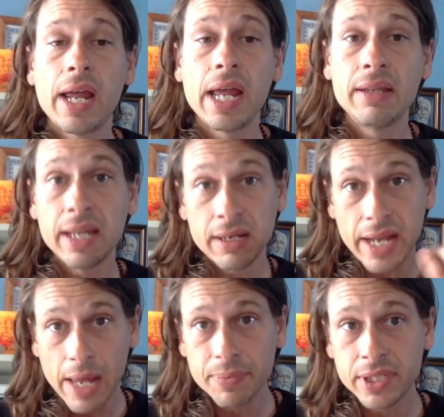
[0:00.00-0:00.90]
and then
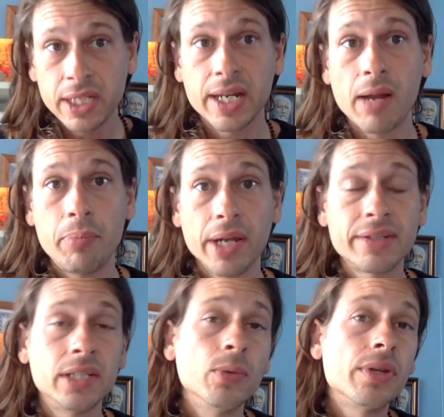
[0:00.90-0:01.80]
Epstein got
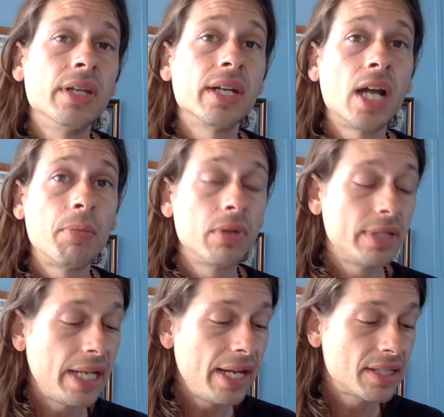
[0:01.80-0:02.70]
busted within a couple
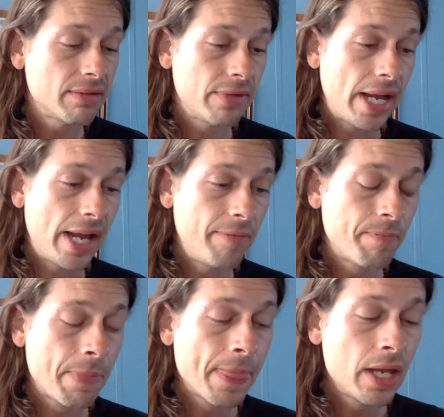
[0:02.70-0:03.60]
of days of that.
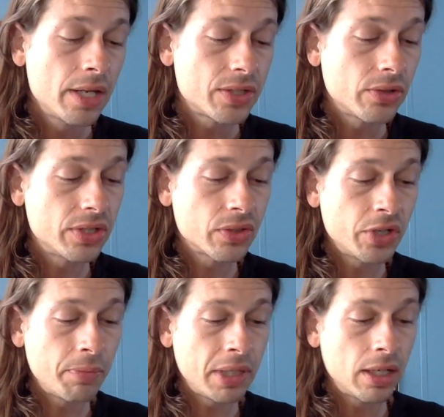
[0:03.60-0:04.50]
So there's
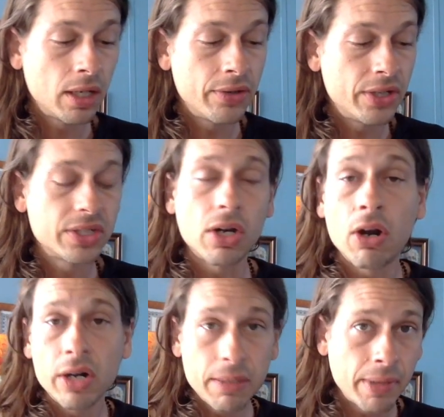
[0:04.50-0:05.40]

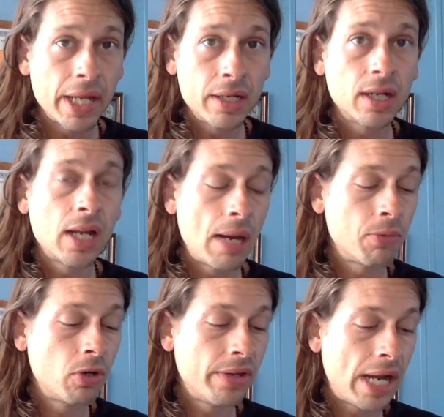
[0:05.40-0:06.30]
already been a lot
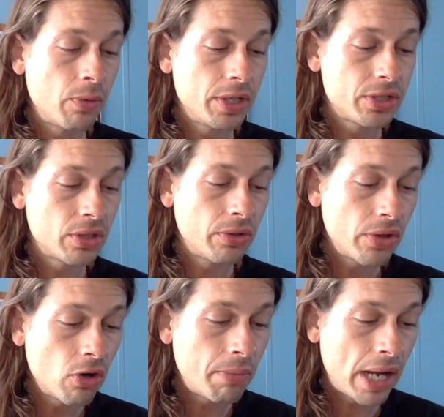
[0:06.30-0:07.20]
more of that we just don't
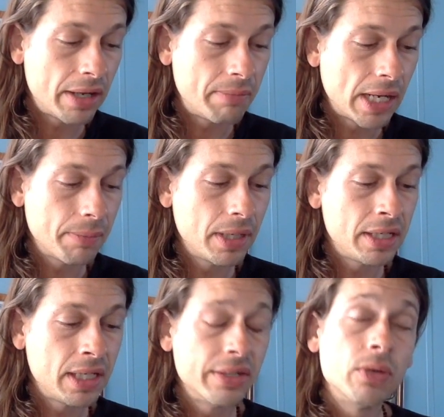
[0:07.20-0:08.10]
know about, in my
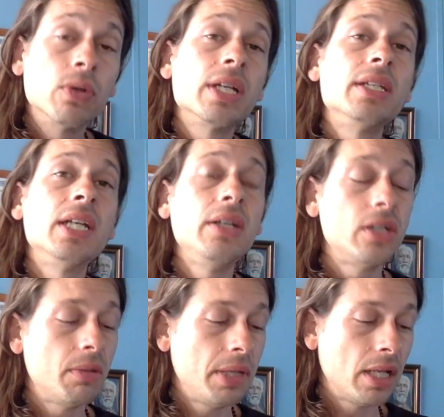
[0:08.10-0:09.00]
opinion, and there will continue
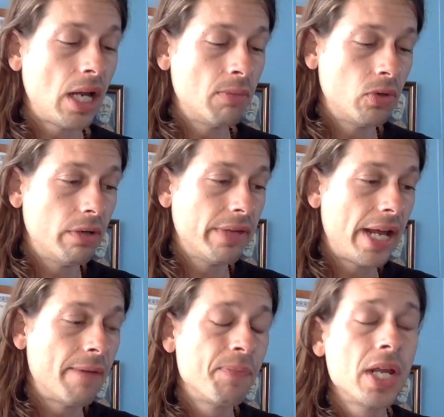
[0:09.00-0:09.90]
to be a lot more of
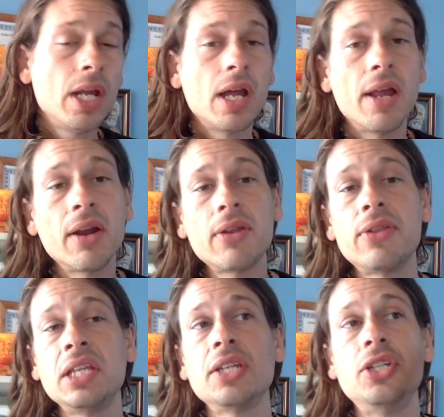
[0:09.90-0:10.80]
that. Another
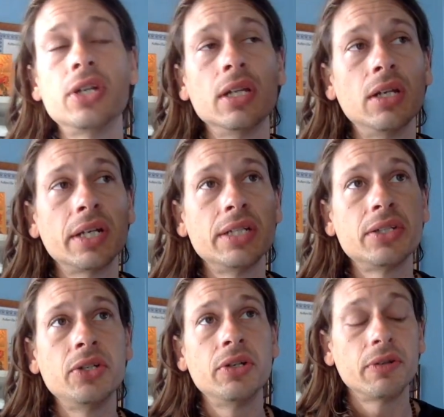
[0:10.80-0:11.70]
thing that you can look
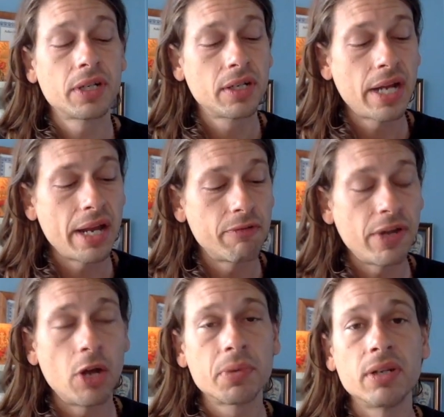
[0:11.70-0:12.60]
into to kind of
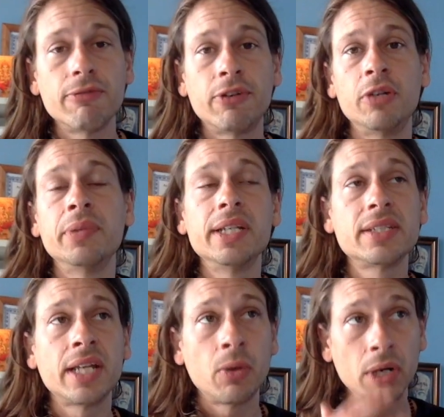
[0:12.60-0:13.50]
help confirm this
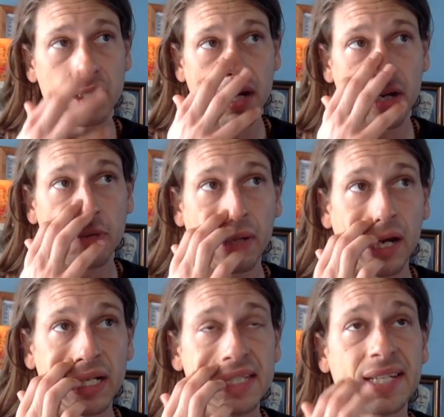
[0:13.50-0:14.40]
that I want to talk
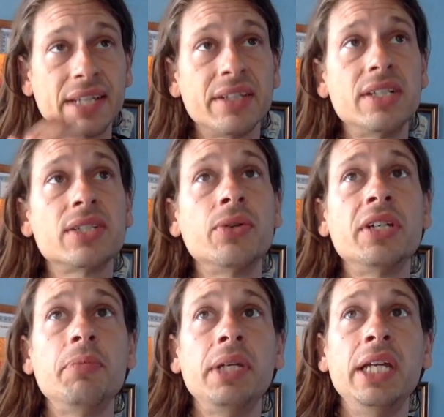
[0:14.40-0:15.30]
about is that there's
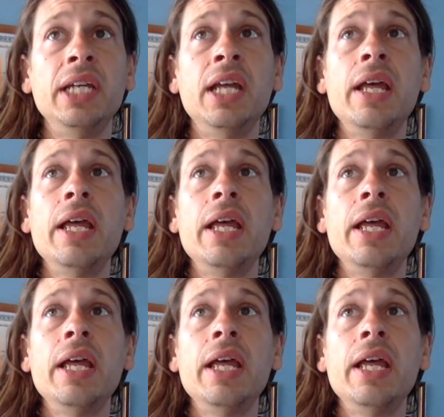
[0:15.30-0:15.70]
a